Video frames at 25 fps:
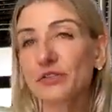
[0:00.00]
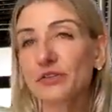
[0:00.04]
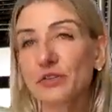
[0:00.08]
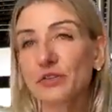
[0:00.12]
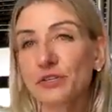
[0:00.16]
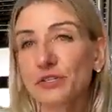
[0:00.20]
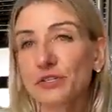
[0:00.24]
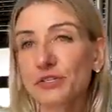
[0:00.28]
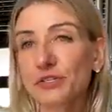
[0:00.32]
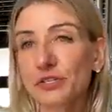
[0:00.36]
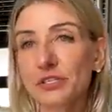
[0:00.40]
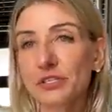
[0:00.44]
in
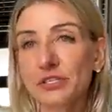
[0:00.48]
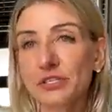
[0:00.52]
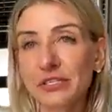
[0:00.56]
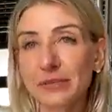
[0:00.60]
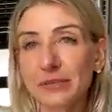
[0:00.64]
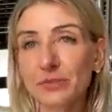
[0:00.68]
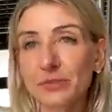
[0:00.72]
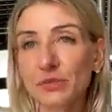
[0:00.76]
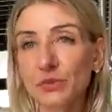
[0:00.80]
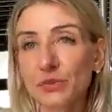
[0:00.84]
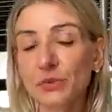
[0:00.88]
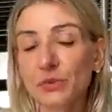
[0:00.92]
the ozone
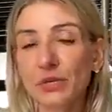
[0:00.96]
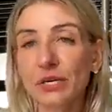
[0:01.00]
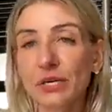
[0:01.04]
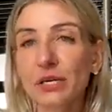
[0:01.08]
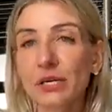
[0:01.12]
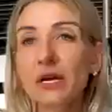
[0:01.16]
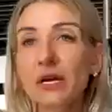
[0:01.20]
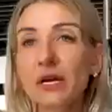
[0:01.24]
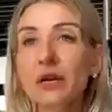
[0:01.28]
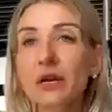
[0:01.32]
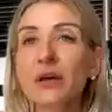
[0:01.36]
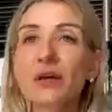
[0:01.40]
steam
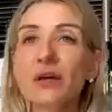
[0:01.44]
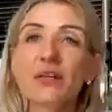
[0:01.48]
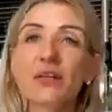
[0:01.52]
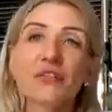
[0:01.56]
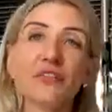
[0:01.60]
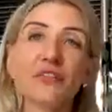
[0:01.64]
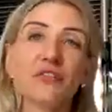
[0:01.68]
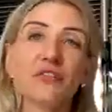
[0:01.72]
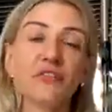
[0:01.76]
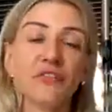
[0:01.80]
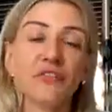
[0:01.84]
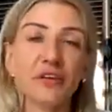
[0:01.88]
sauna,
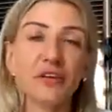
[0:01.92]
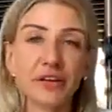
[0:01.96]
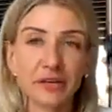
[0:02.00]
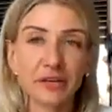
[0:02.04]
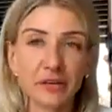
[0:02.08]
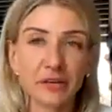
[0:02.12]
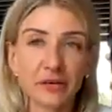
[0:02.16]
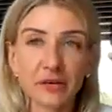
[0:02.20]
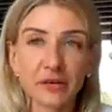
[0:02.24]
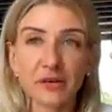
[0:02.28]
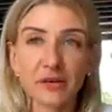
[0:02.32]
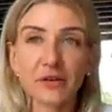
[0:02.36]

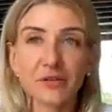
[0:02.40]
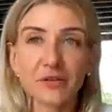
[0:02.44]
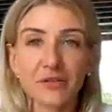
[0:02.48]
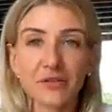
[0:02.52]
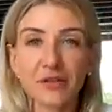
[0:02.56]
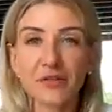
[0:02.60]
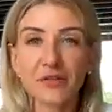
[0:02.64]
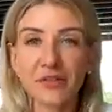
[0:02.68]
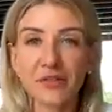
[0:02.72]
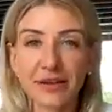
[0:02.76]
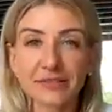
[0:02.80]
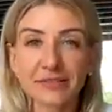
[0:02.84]
then
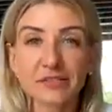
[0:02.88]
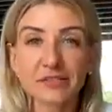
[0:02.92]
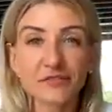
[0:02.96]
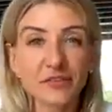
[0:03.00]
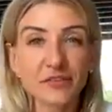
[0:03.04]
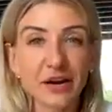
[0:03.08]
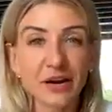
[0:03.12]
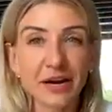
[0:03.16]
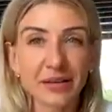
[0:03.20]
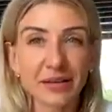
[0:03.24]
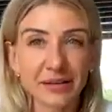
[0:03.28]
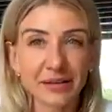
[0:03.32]
that's
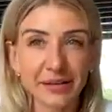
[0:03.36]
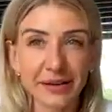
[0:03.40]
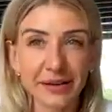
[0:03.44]
fine.